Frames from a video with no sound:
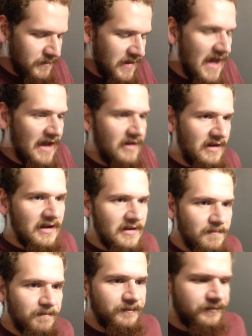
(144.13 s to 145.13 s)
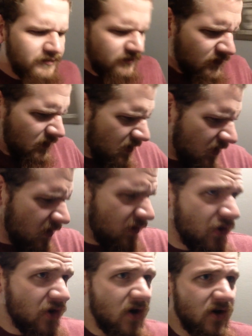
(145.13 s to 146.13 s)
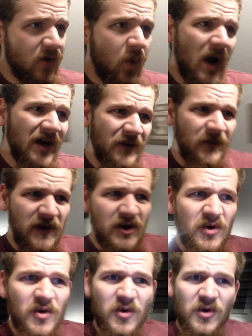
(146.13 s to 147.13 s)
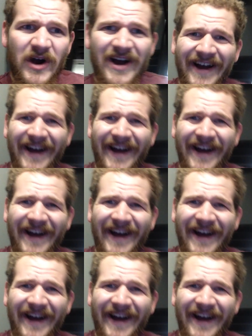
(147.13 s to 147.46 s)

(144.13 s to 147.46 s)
that there are quite a few